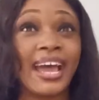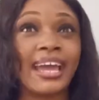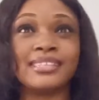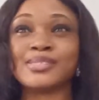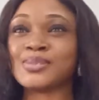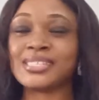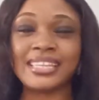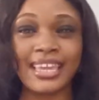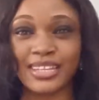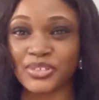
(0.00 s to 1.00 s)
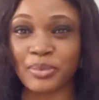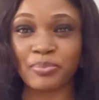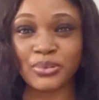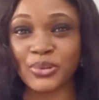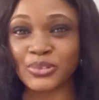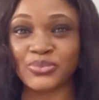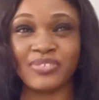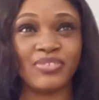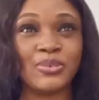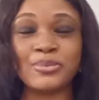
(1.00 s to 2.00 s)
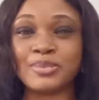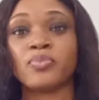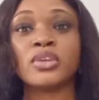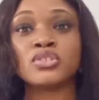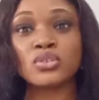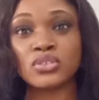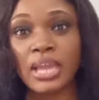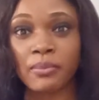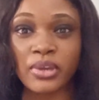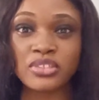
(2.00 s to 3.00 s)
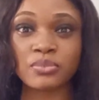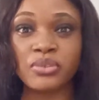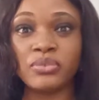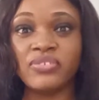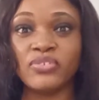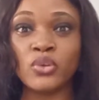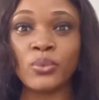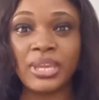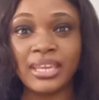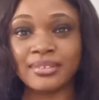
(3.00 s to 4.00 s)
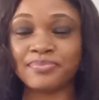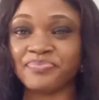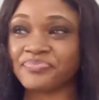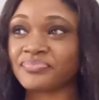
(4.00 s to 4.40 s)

I totally enjoy product reviews. So today I'm going to be reviewing